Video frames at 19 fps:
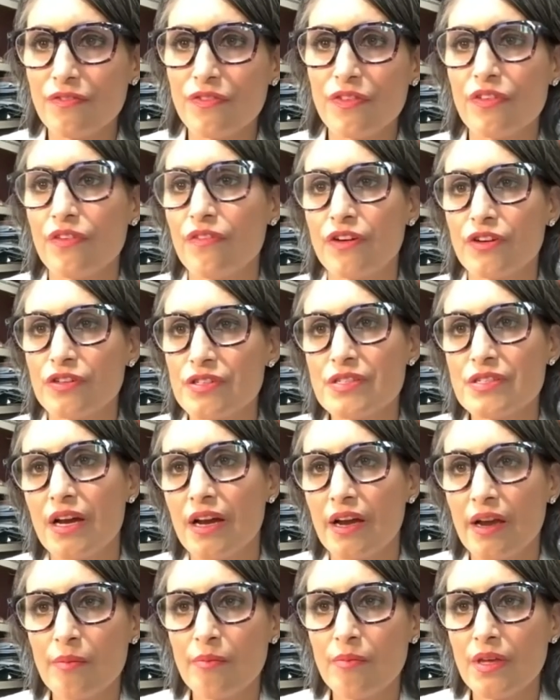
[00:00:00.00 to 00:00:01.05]
for the first
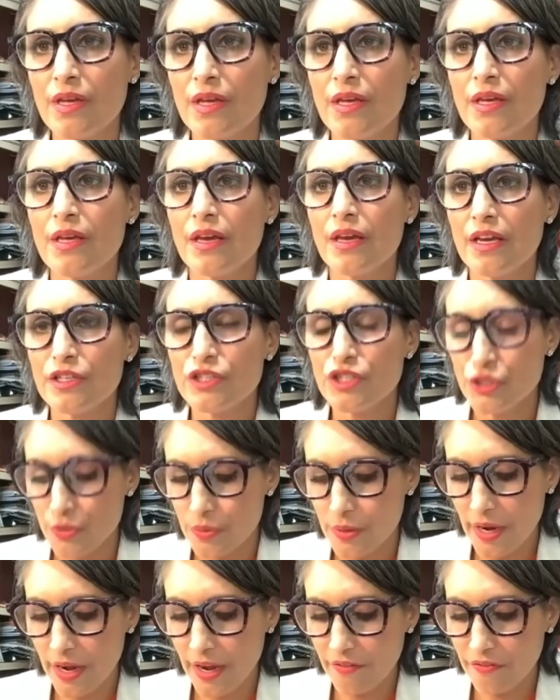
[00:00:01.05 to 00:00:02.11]
time in two
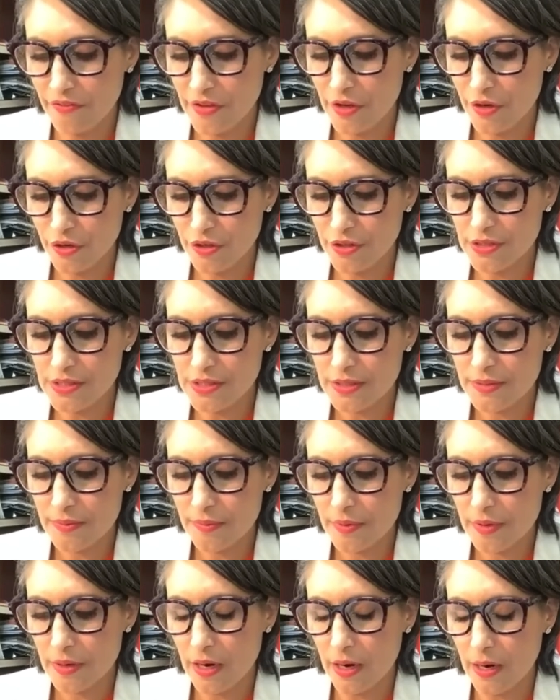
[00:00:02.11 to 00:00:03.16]
and a half years.
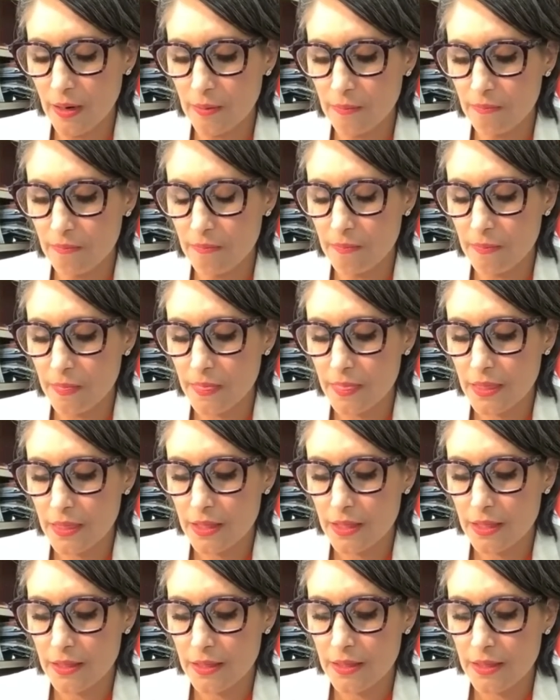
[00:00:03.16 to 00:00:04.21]
Um,
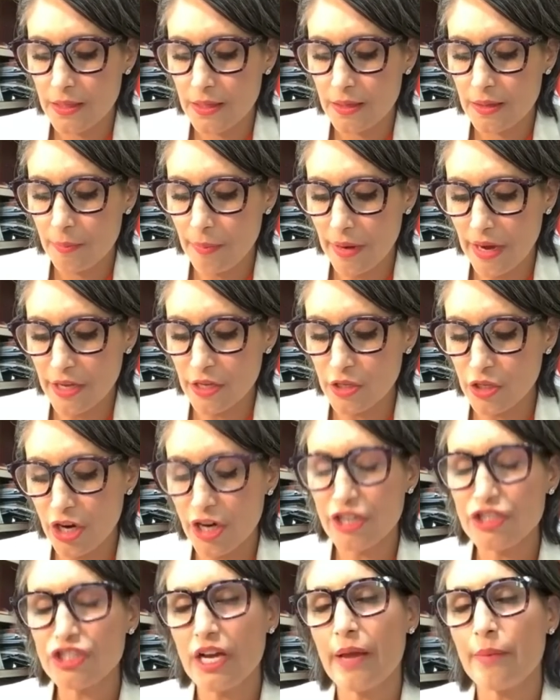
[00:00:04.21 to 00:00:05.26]
by and
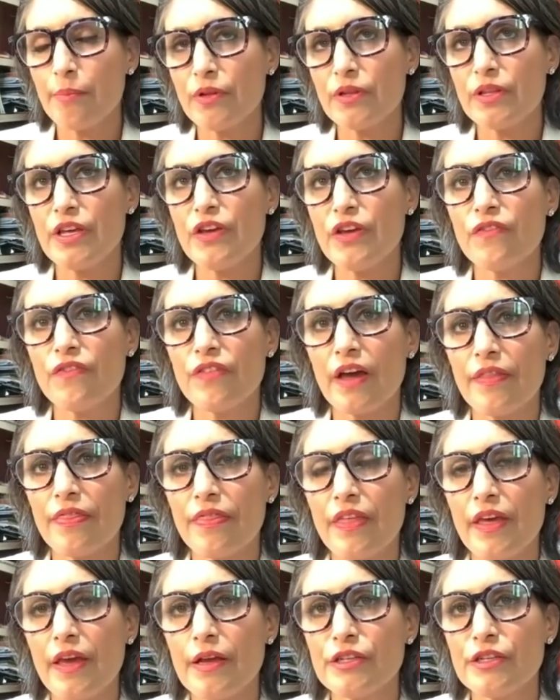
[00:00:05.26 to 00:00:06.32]
large, I believe that
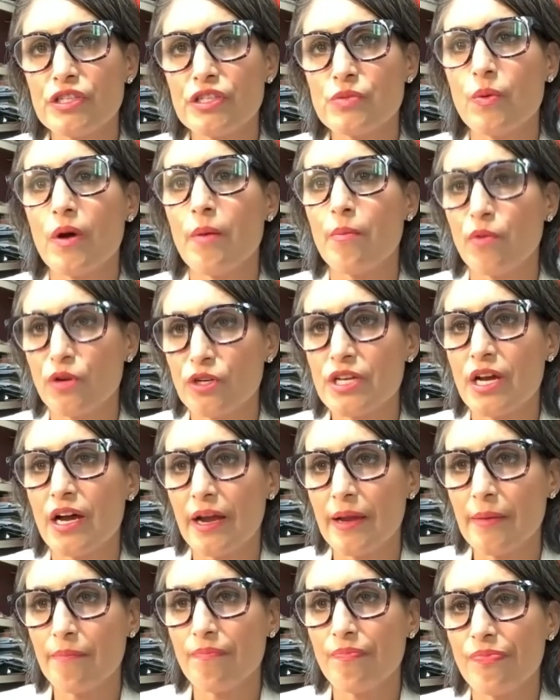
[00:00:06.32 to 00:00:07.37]
they just want more
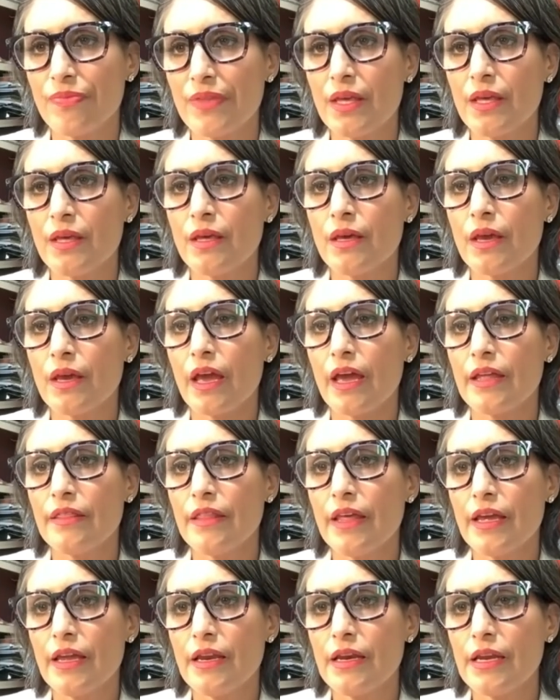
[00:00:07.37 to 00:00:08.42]
time and
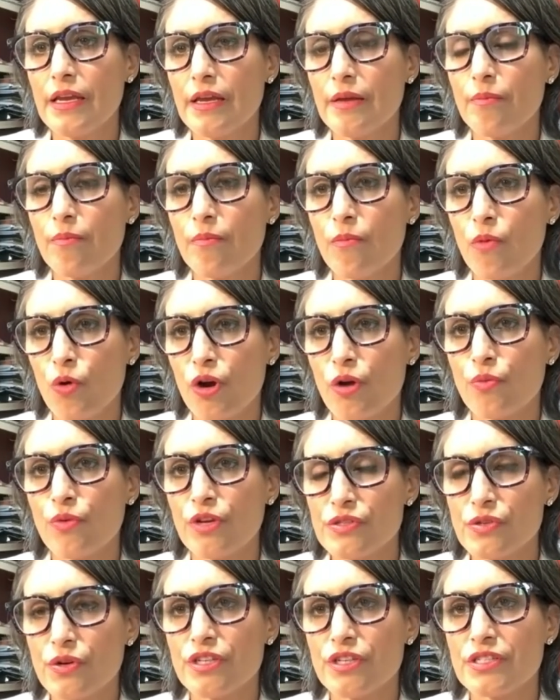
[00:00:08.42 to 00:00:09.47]
they need more
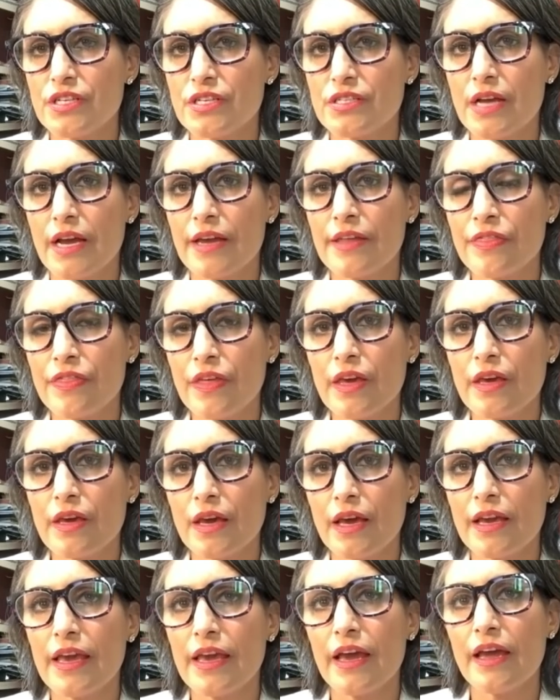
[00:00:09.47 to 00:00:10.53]
resources. I think
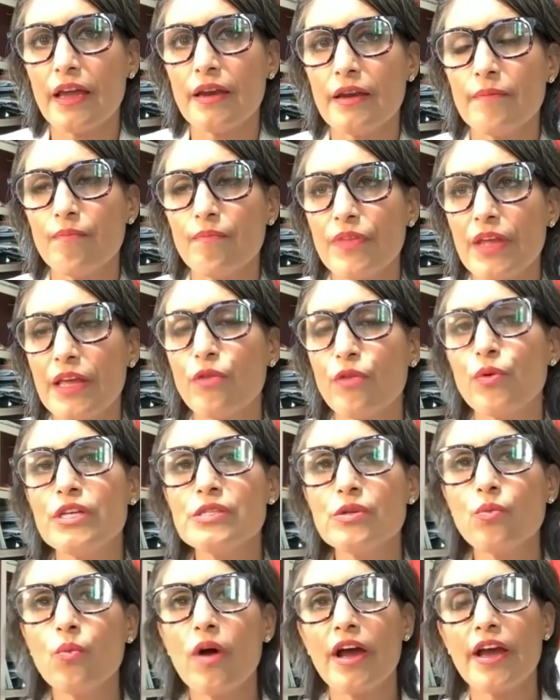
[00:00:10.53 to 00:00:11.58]
again, and the
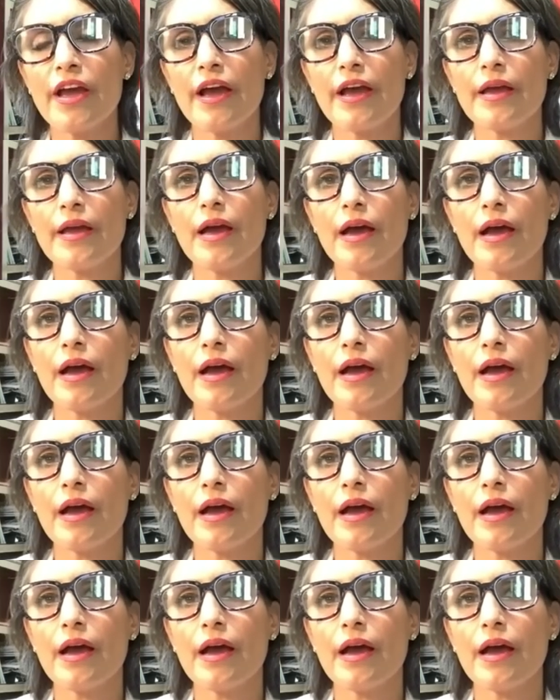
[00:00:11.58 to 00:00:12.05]
reason why I